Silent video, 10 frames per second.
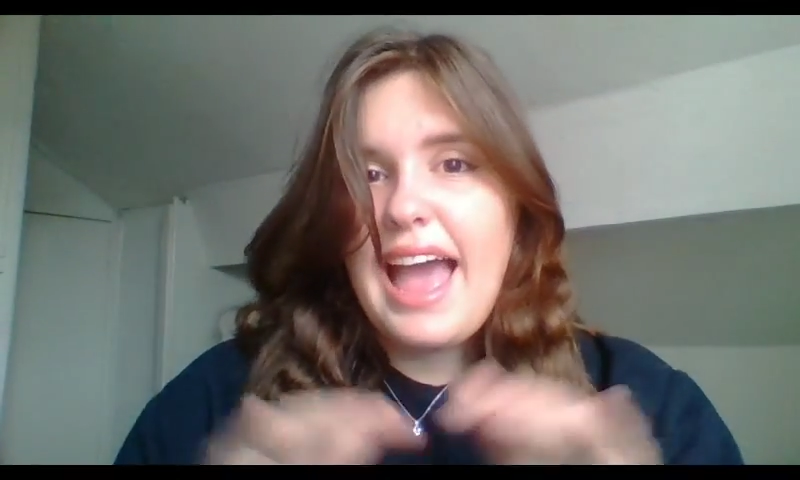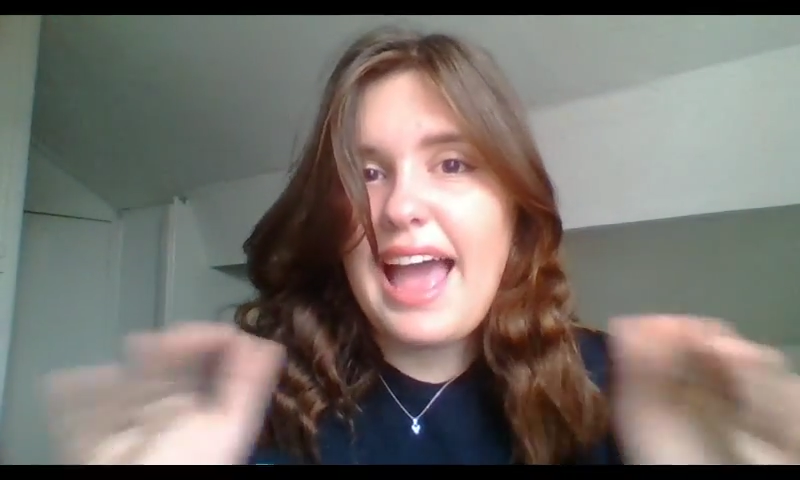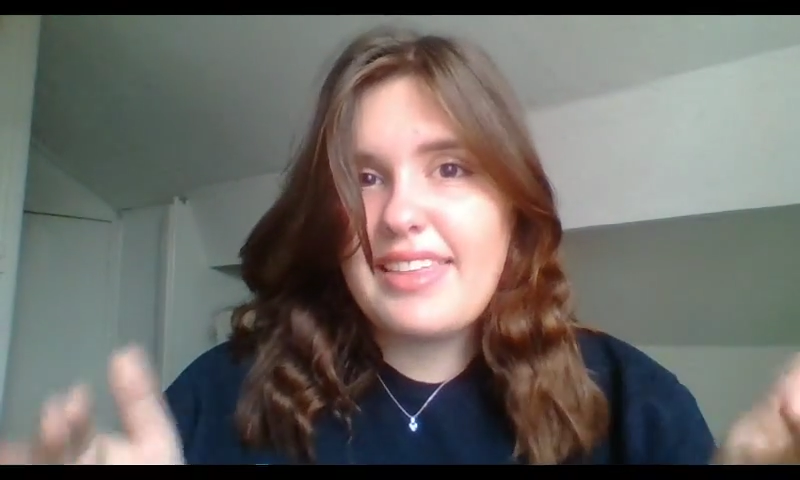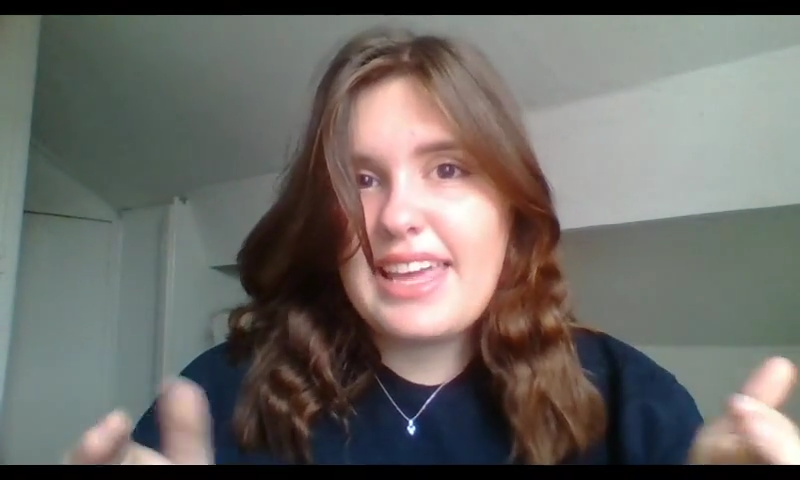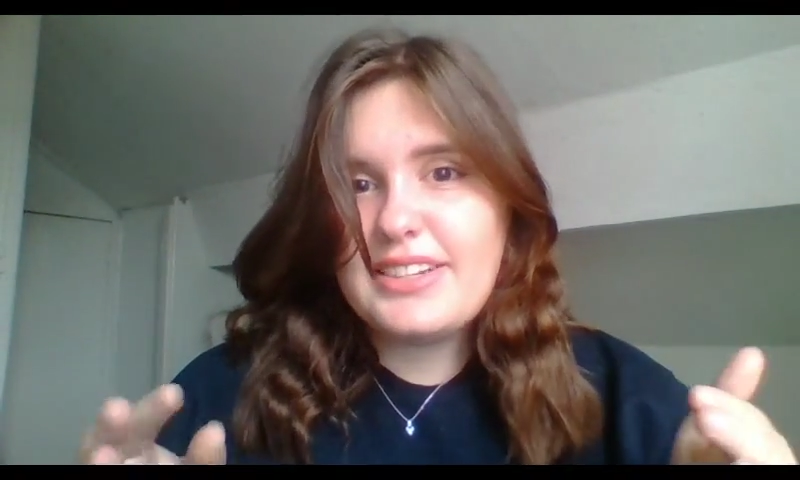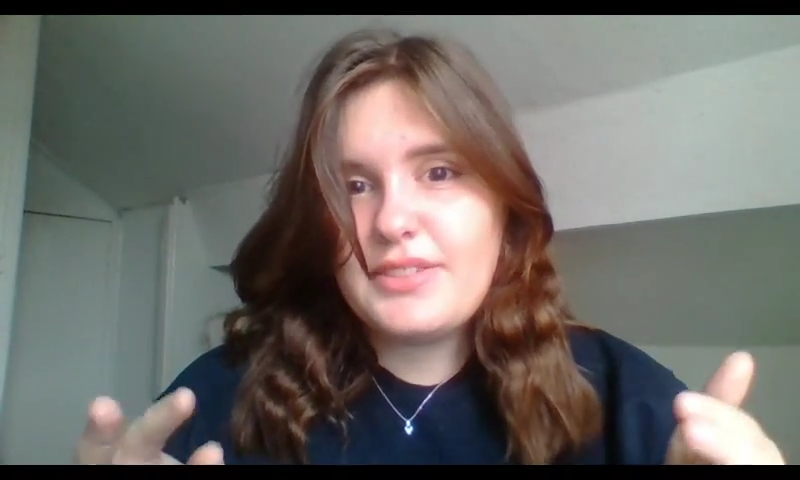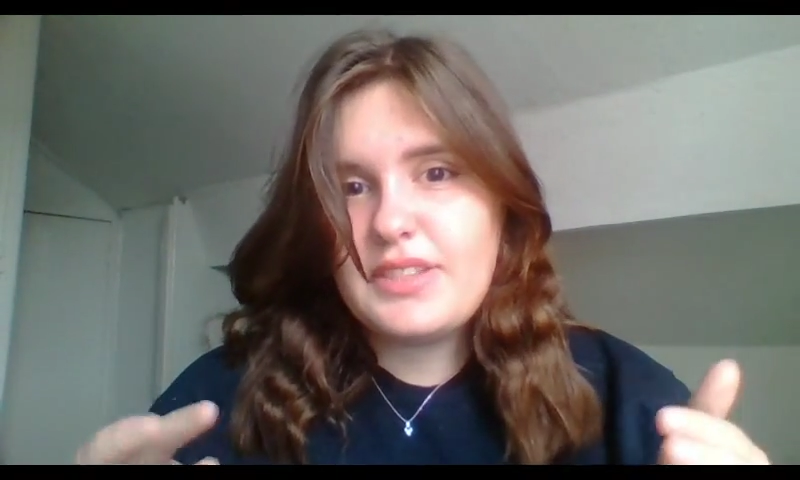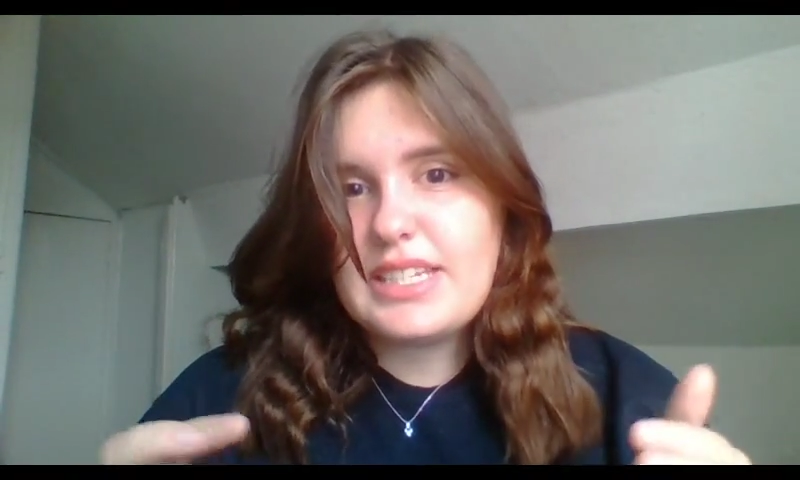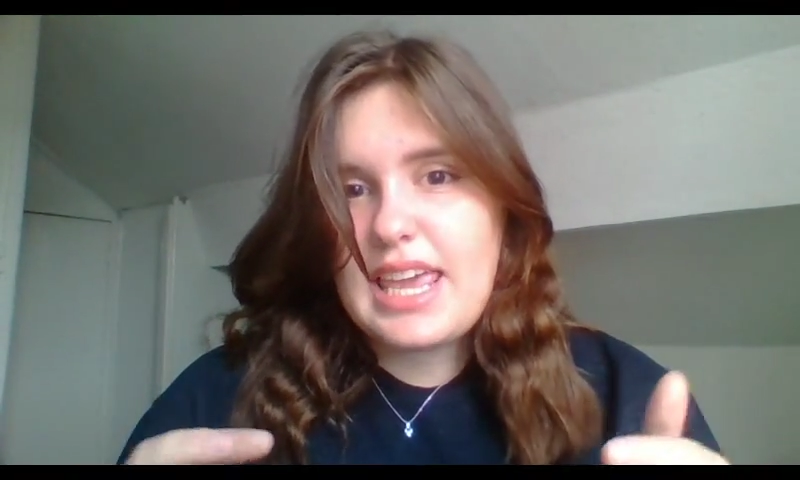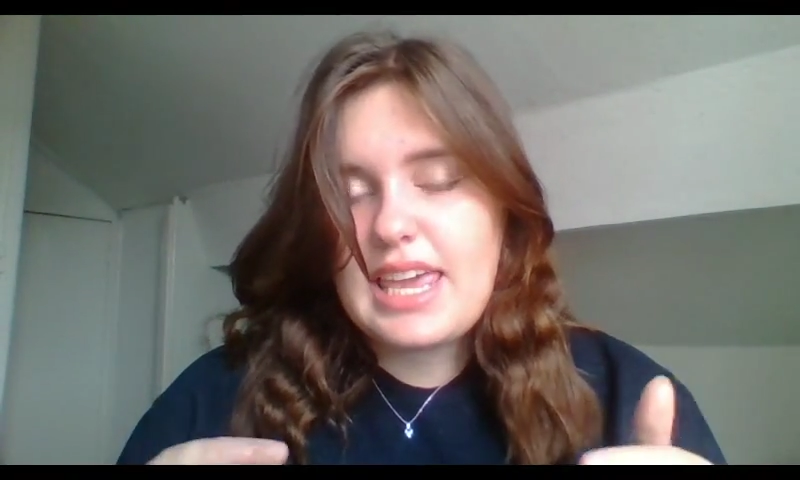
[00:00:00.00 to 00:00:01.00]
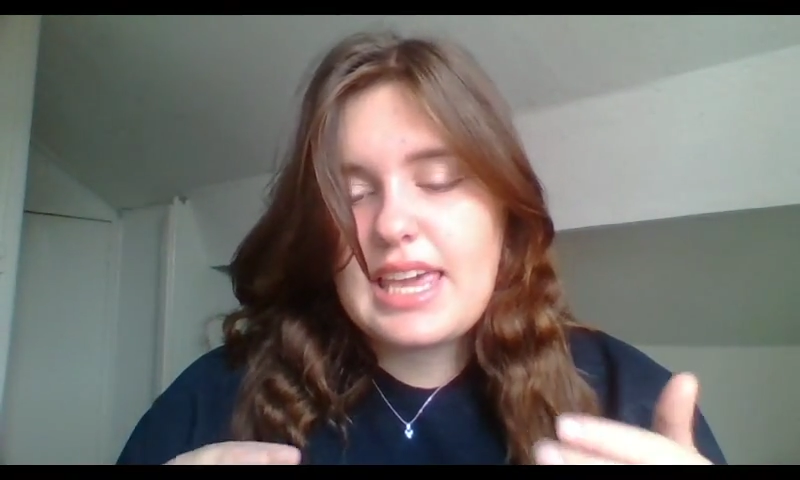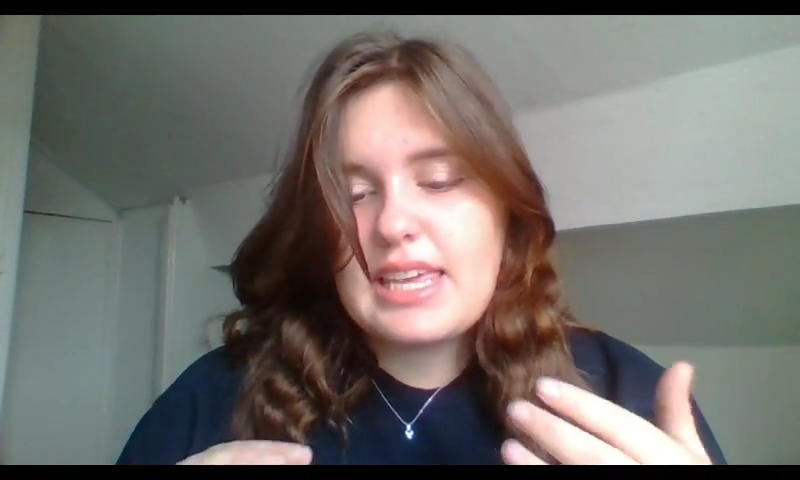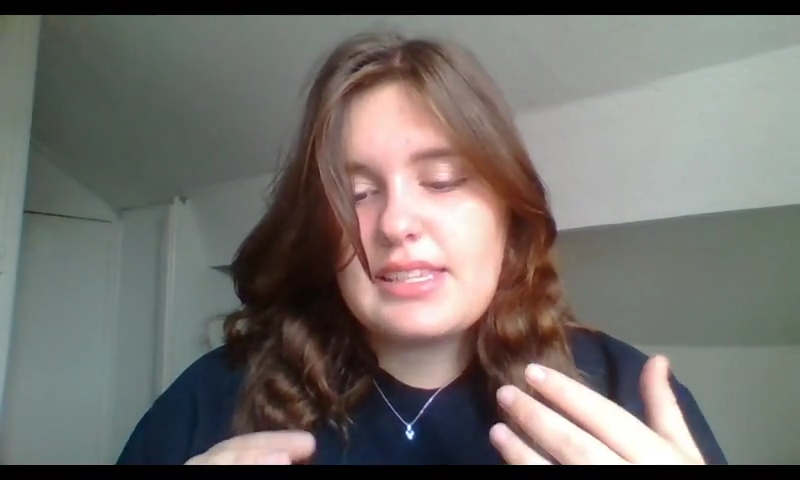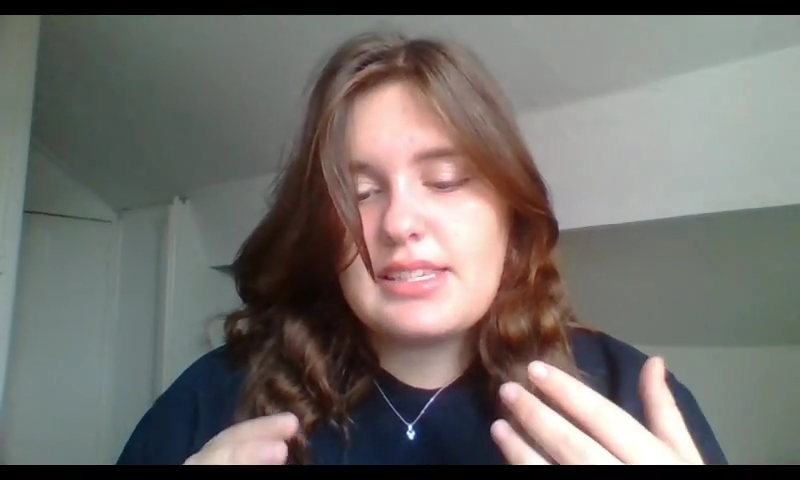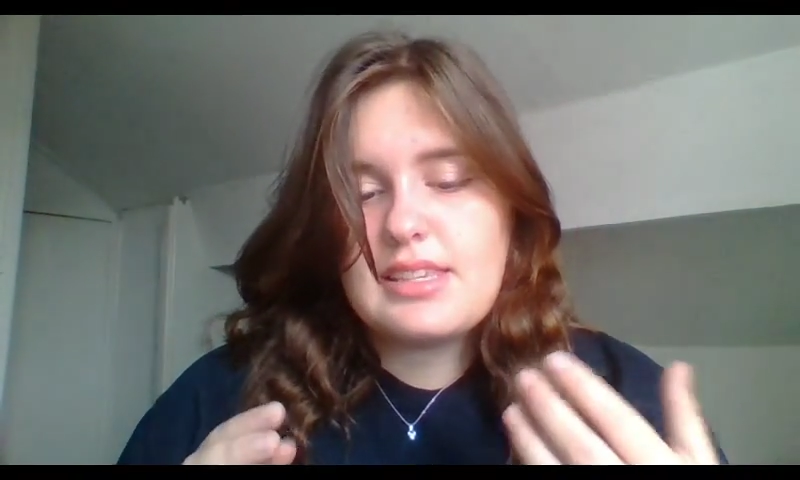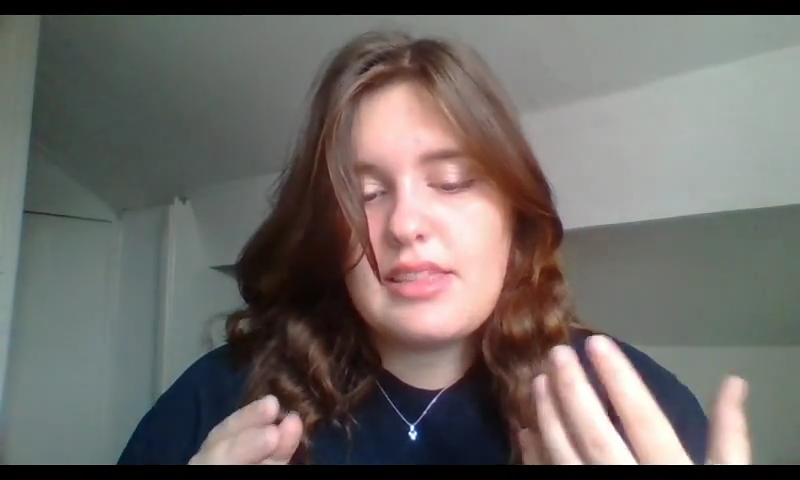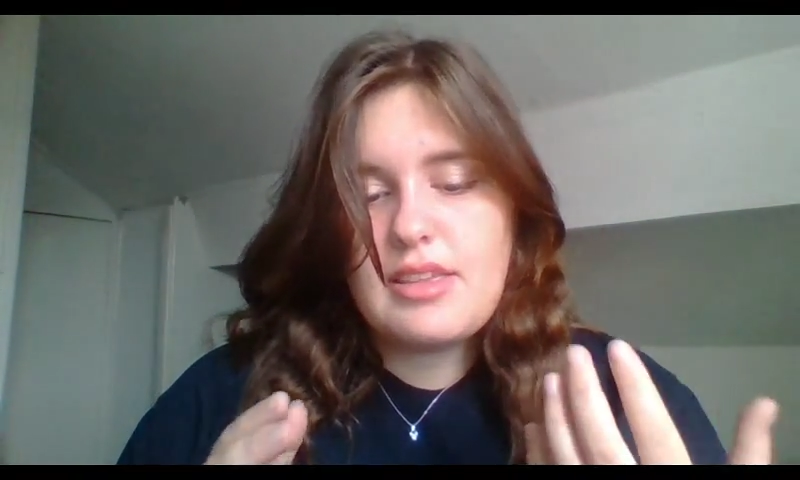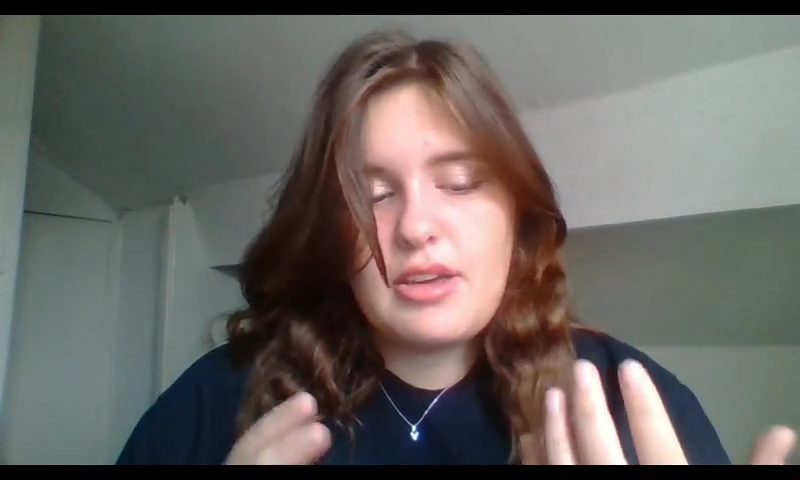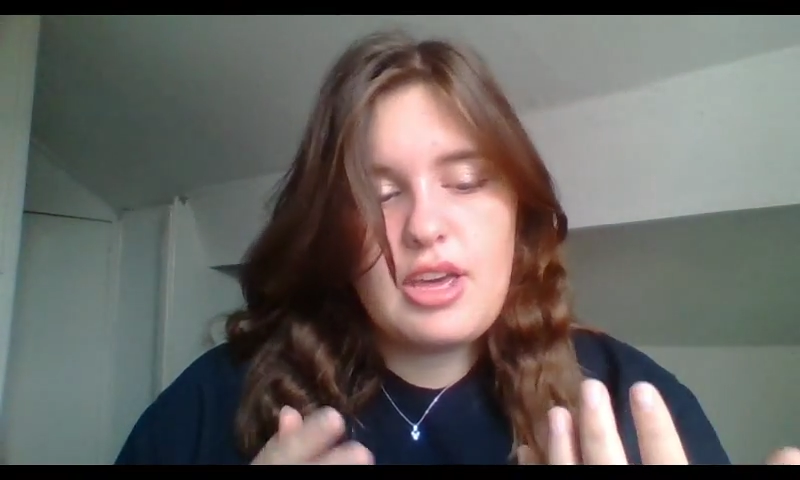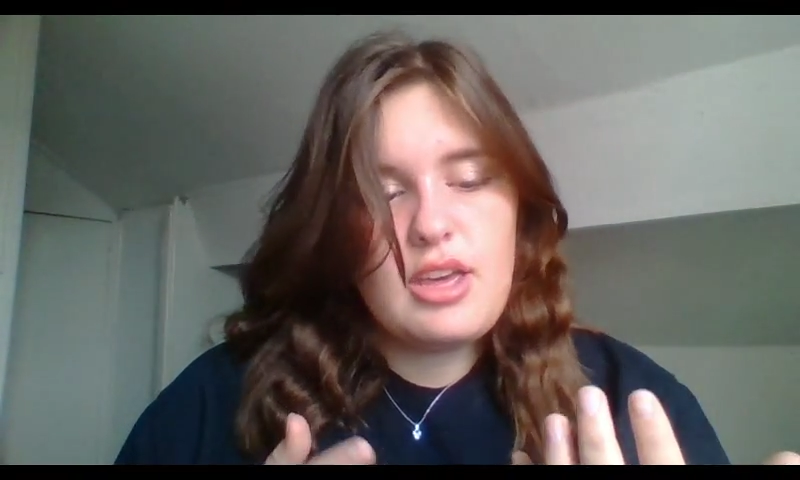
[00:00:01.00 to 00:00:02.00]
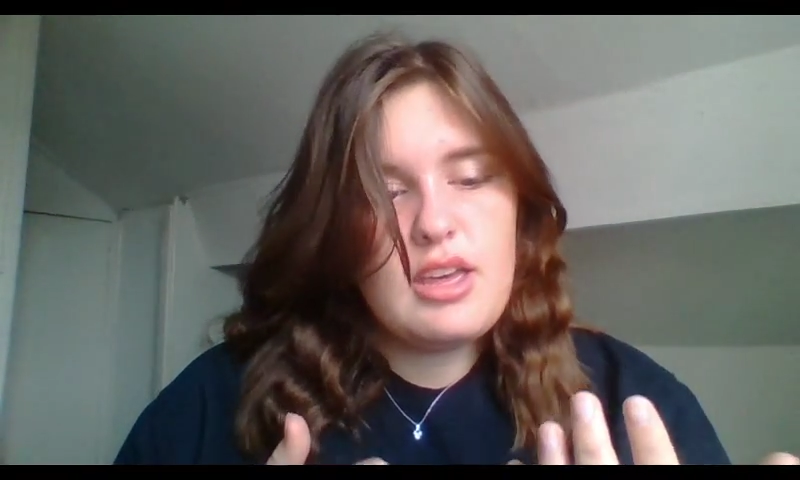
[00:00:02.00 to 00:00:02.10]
at the end of the day it's the